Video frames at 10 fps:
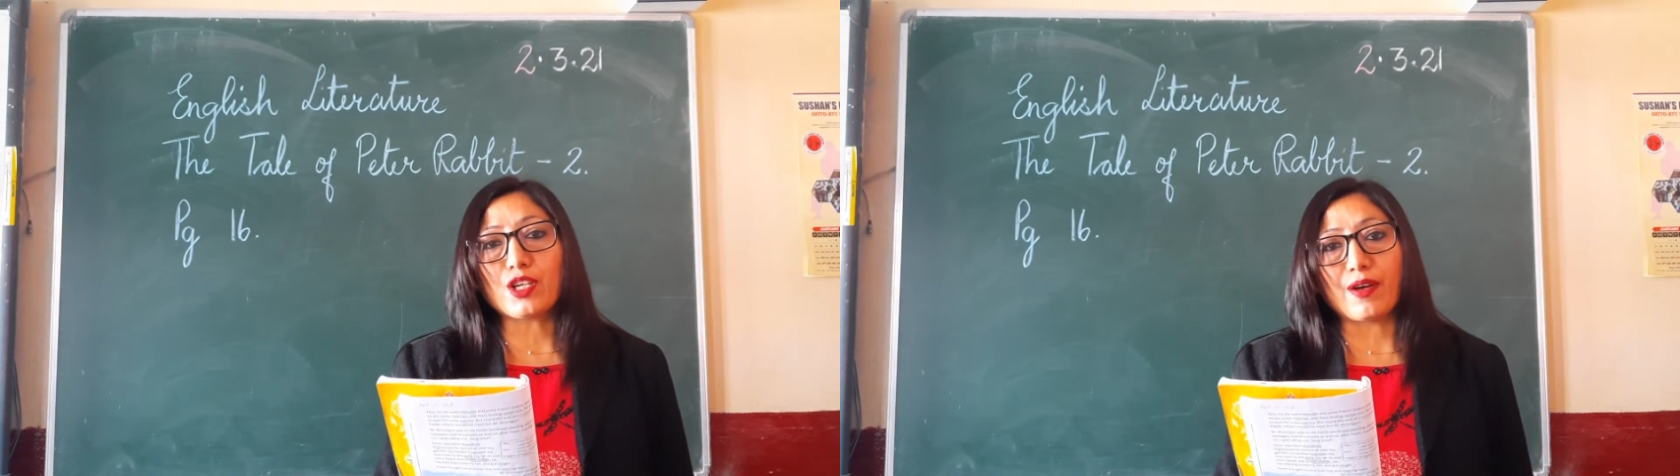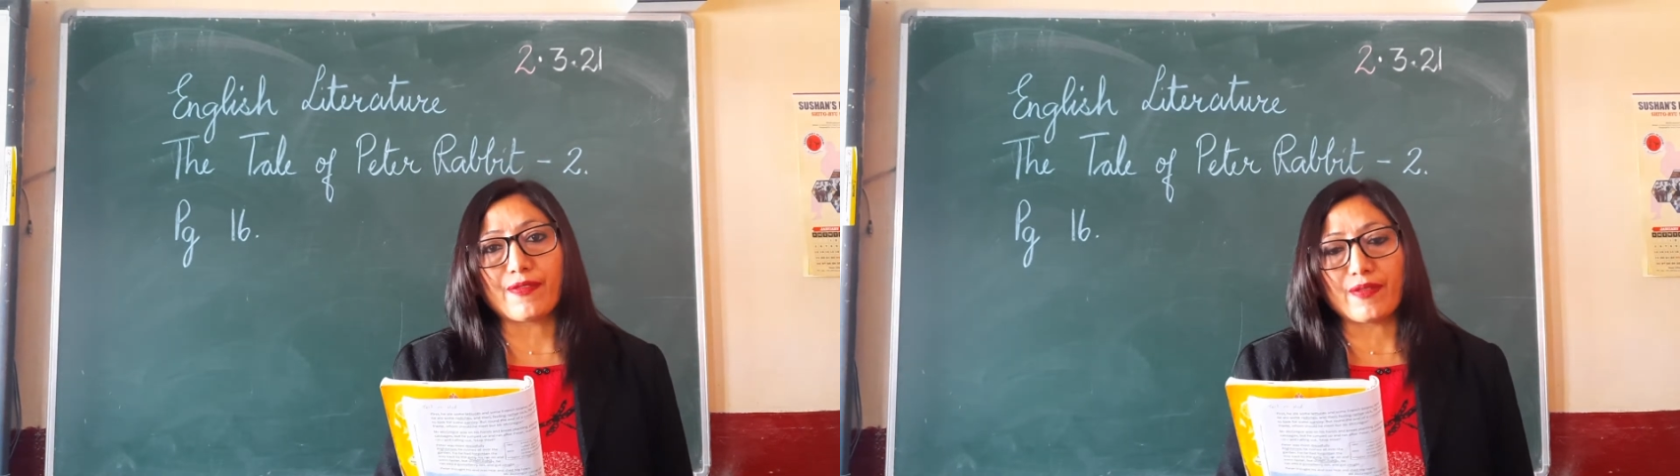
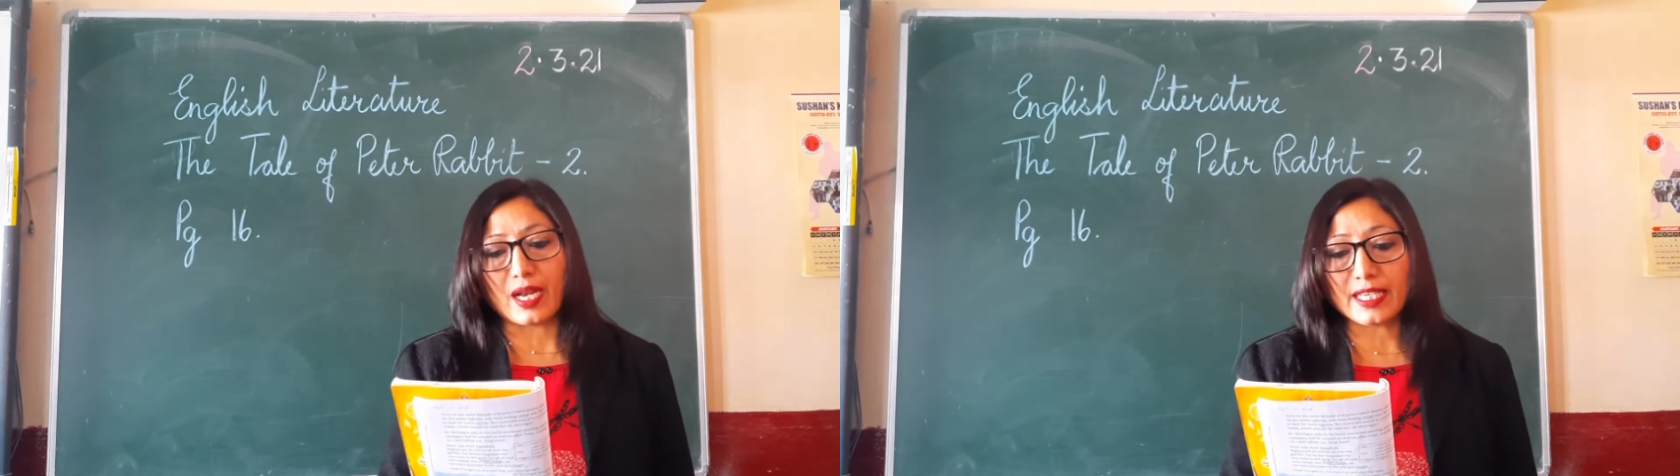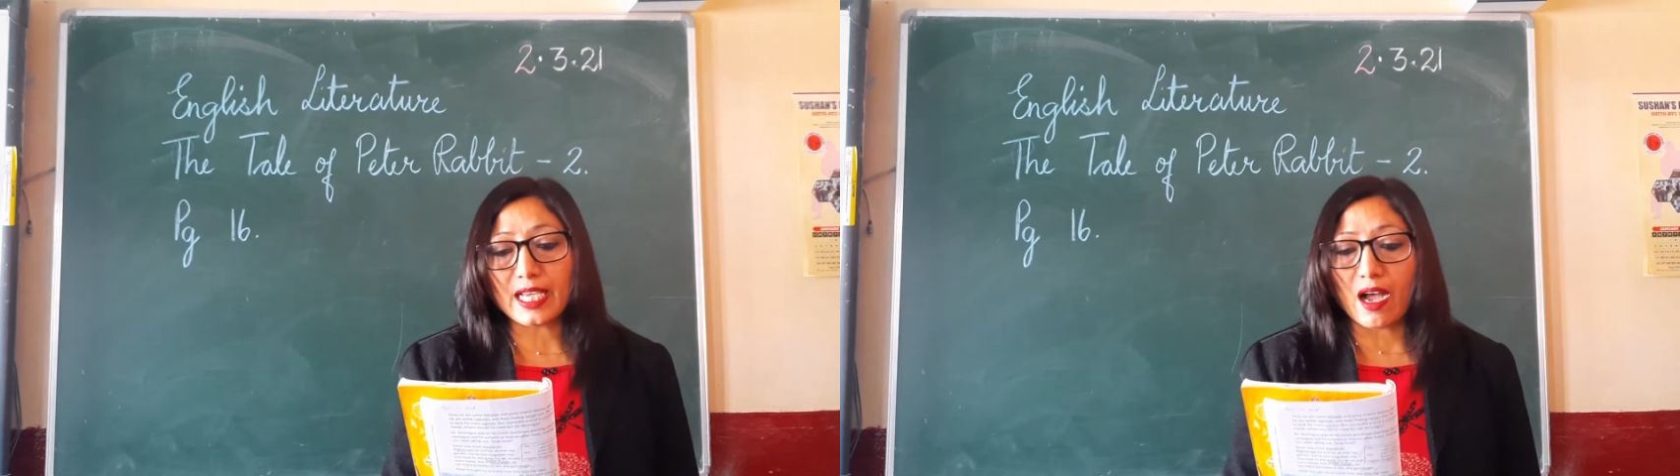of
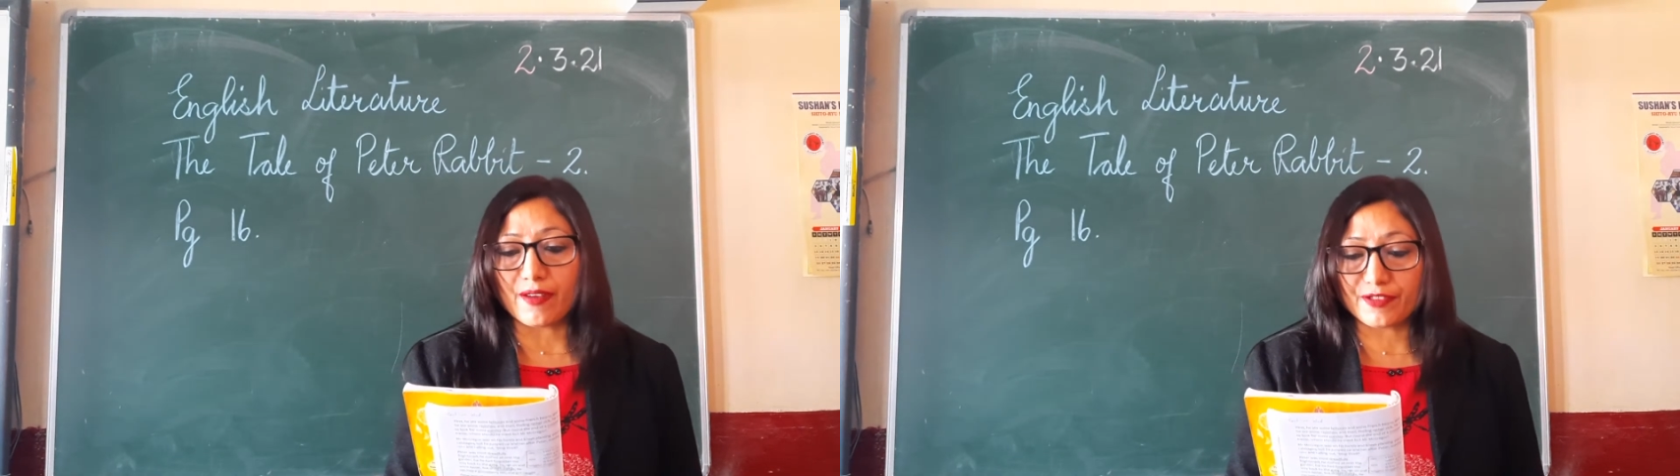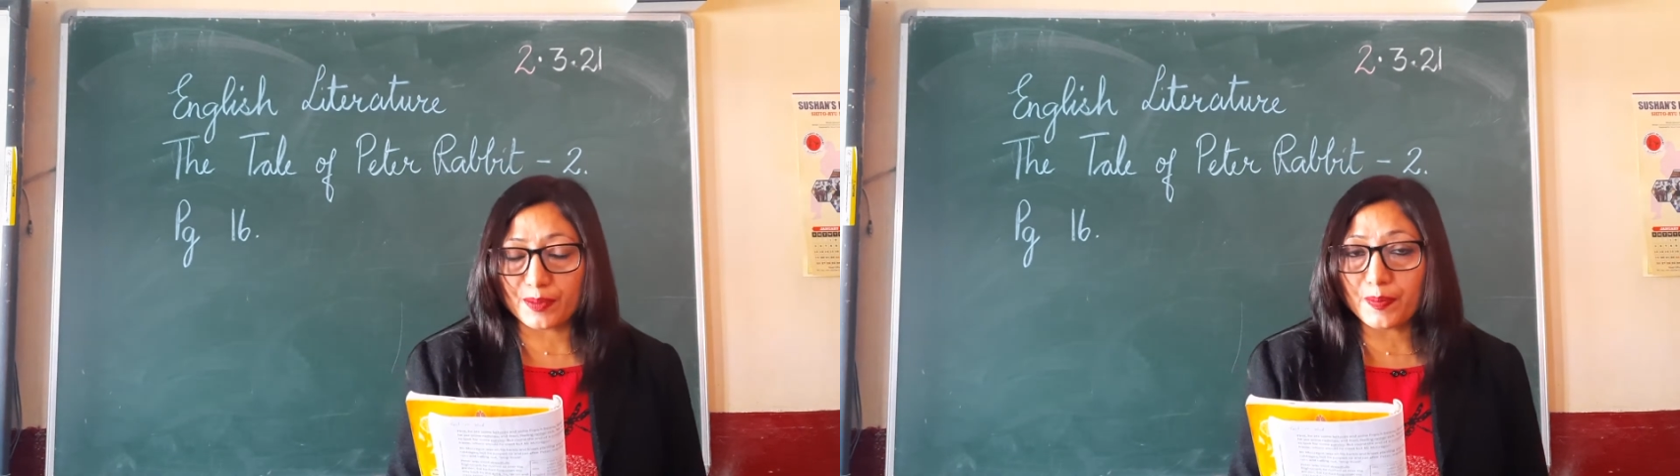running
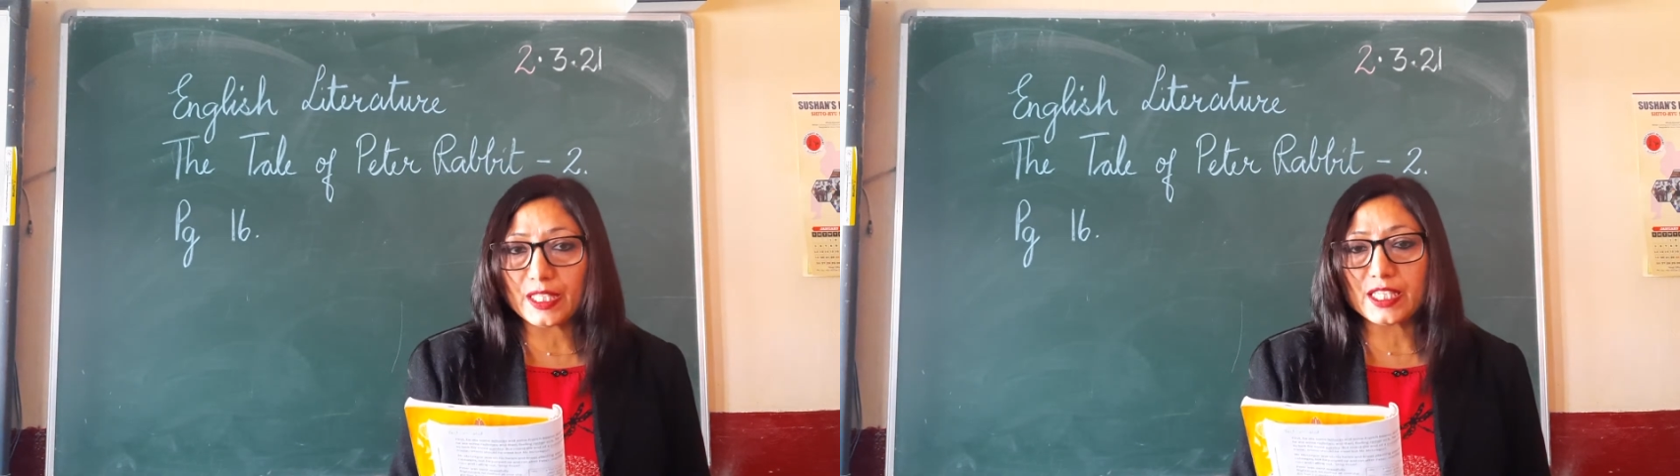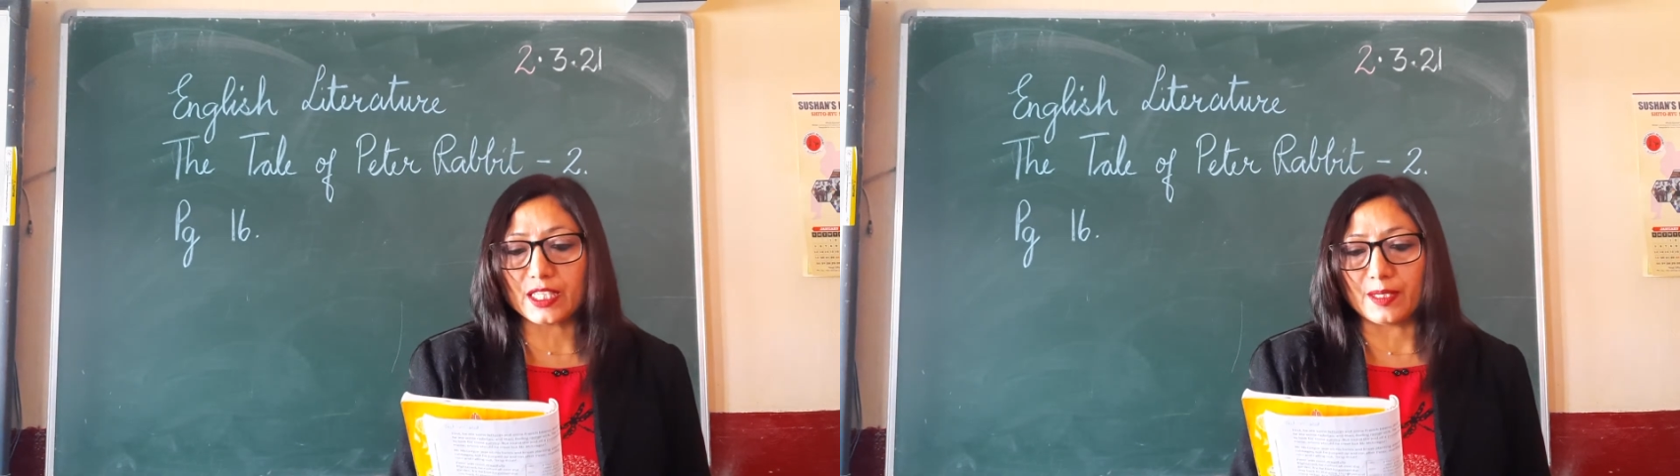after
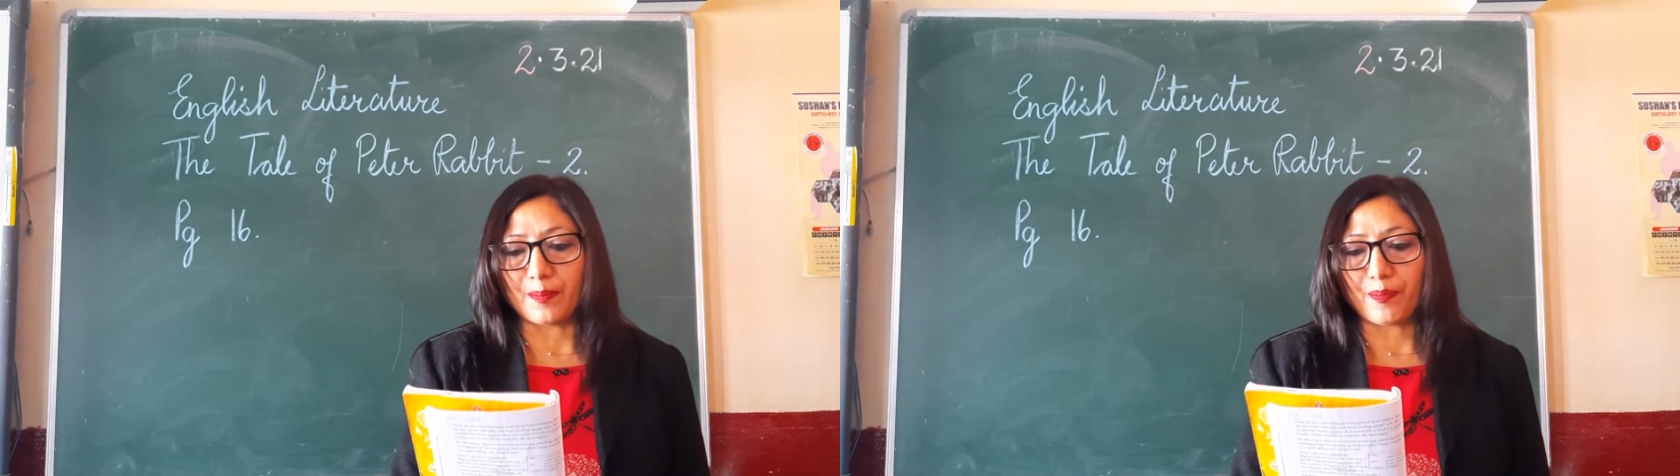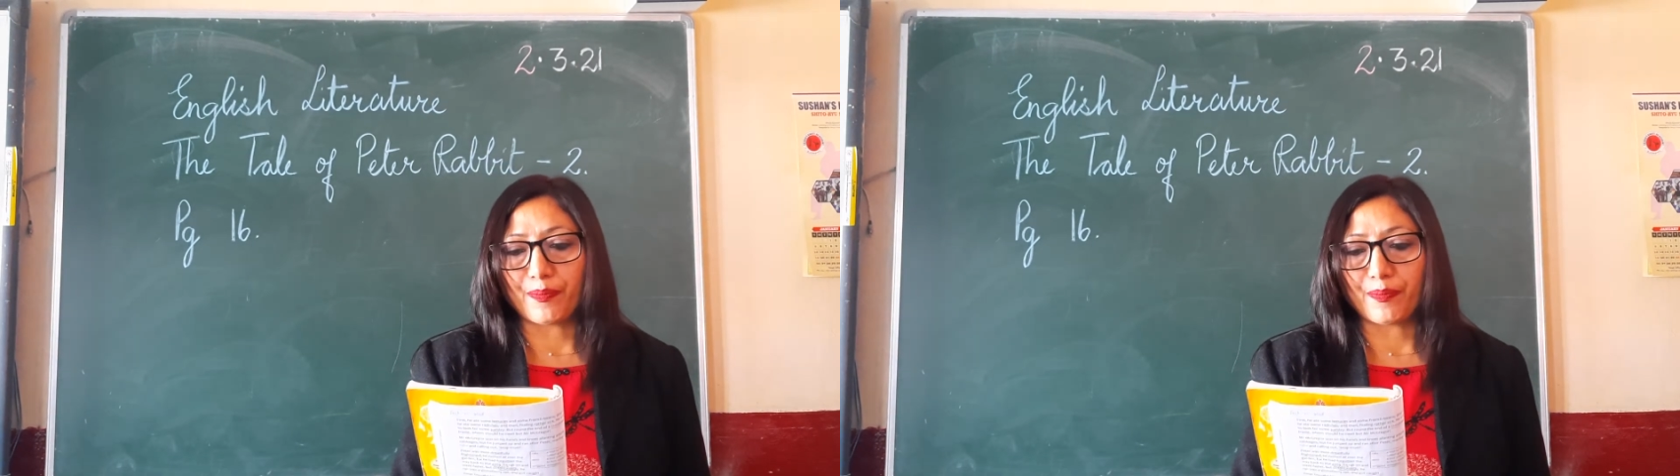Peter.